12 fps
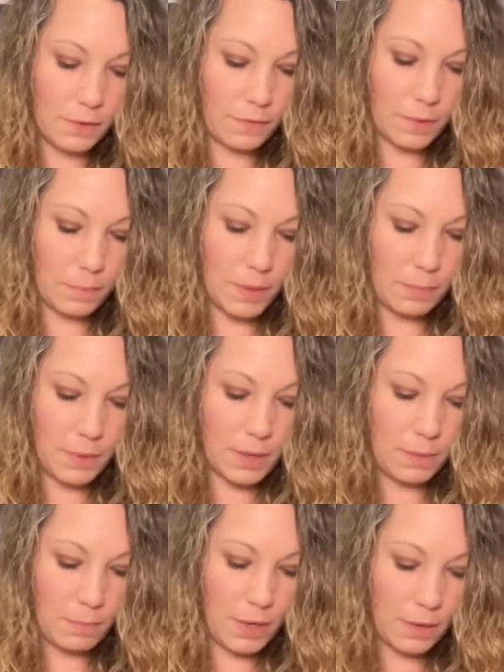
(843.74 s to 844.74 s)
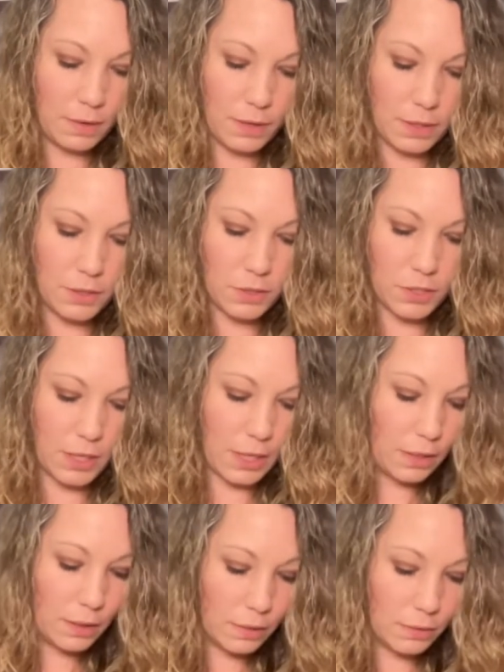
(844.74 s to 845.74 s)
of commitment, marriage,
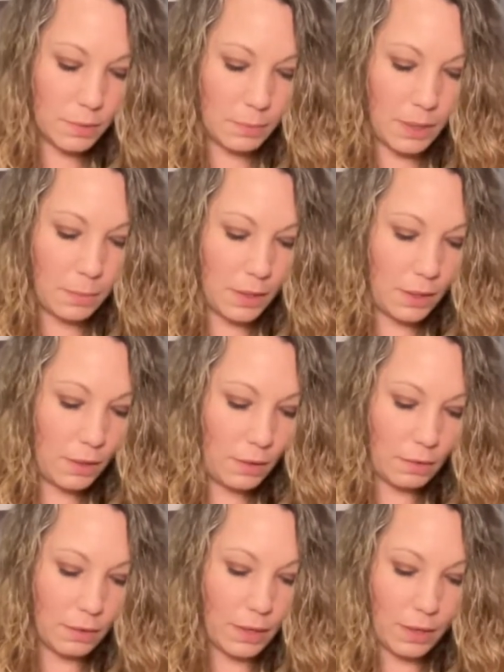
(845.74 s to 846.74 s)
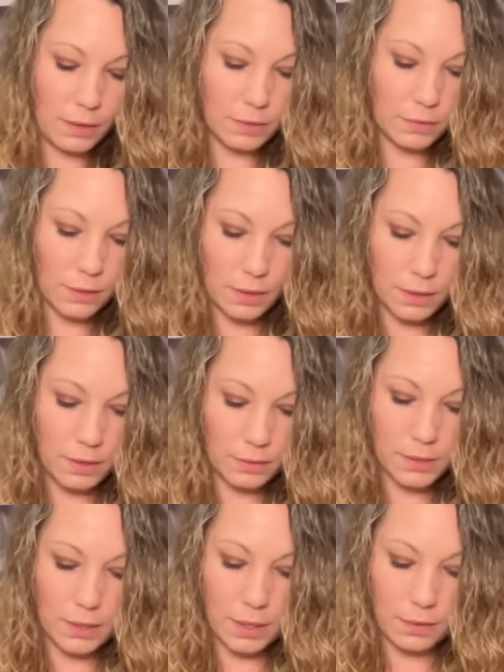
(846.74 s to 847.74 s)
kids maybe, or getting a dog
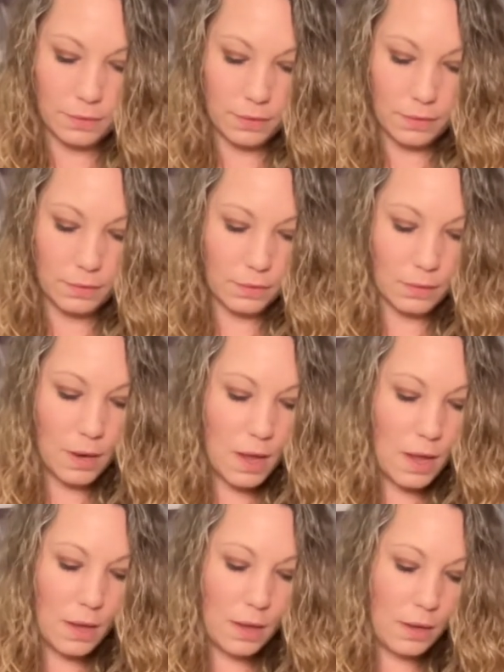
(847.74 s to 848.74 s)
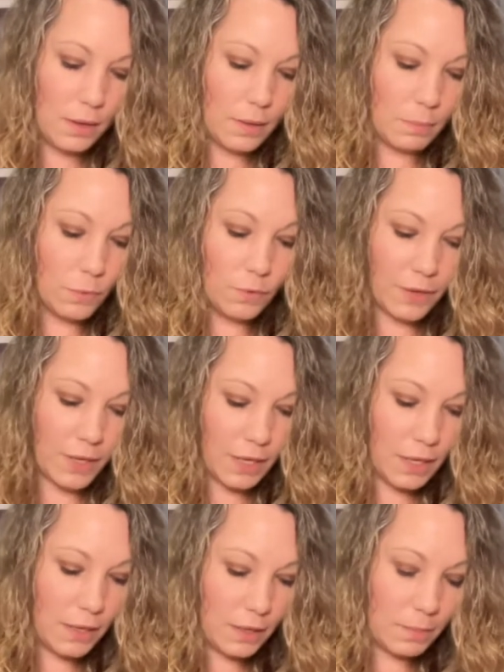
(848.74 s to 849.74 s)
together, or moving
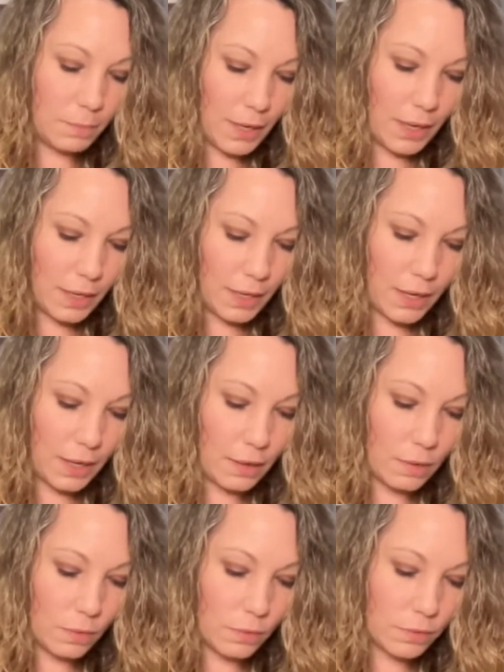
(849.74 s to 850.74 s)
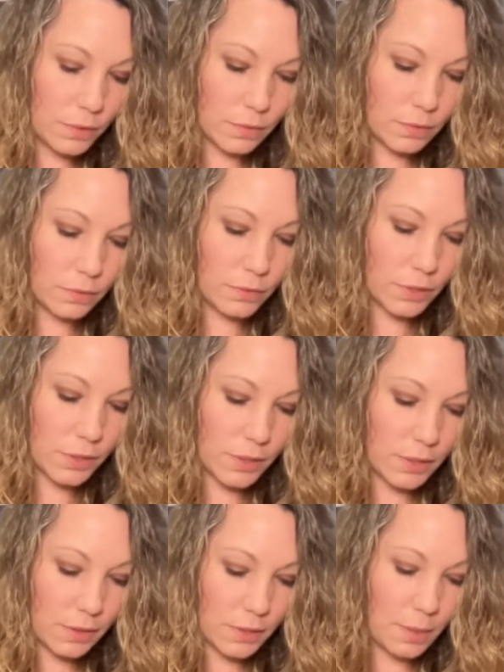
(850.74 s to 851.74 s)
in, buying a house, or
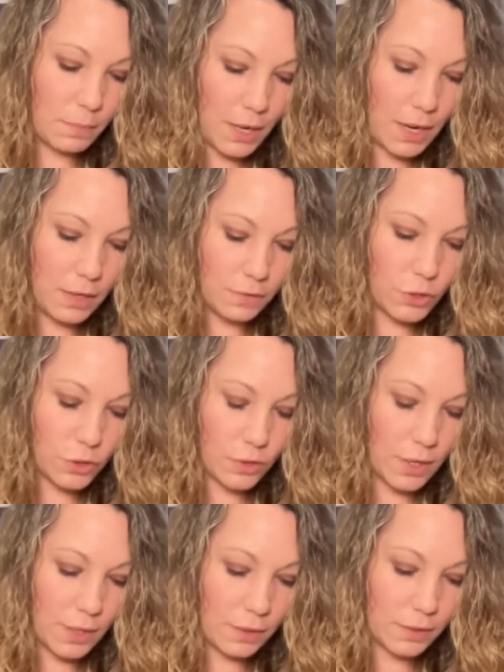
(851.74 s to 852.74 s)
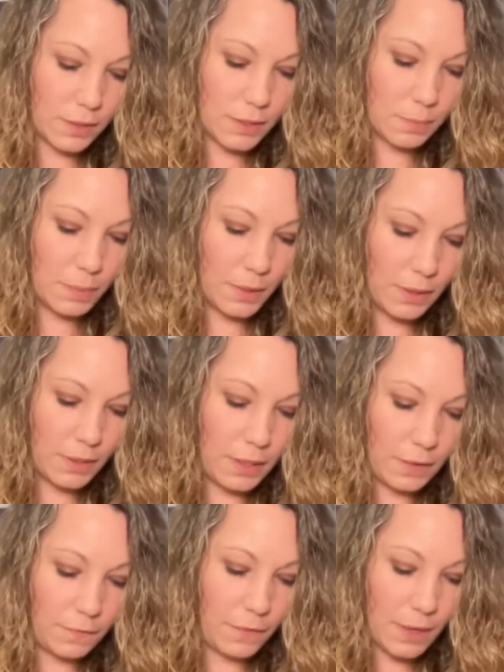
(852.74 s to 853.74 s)
just some kind of strong stability,
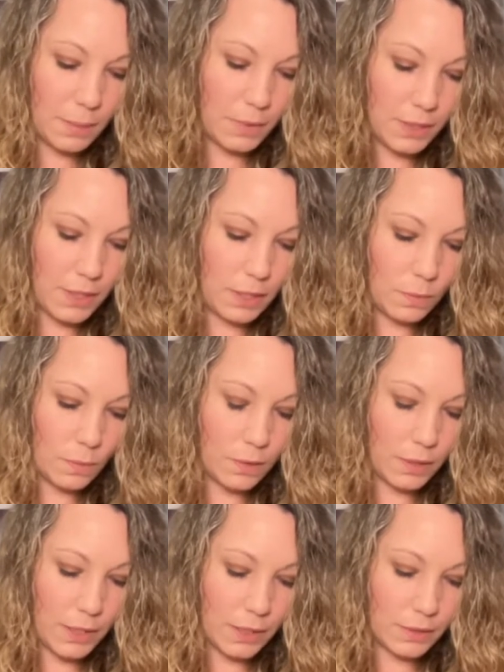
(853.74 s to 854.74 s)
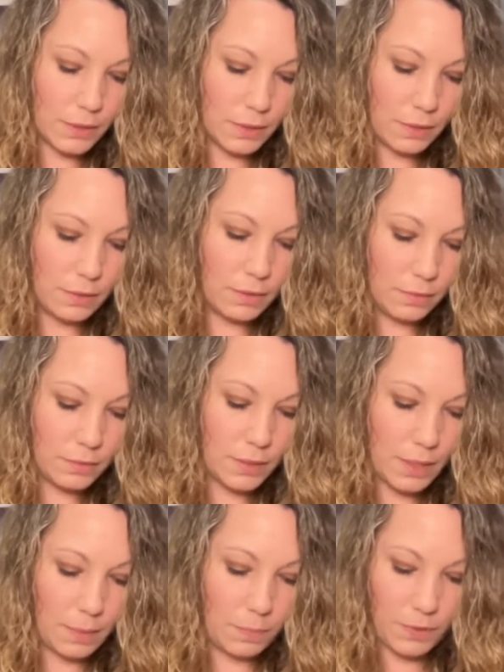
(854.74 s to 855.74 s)
family-oriented
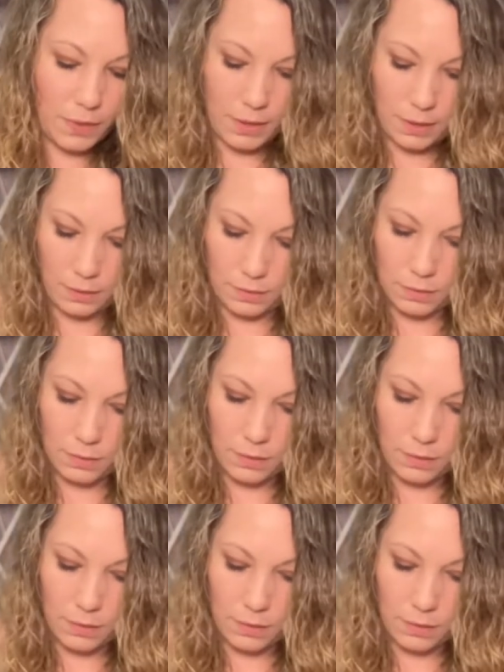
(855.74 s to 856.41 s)
type thing.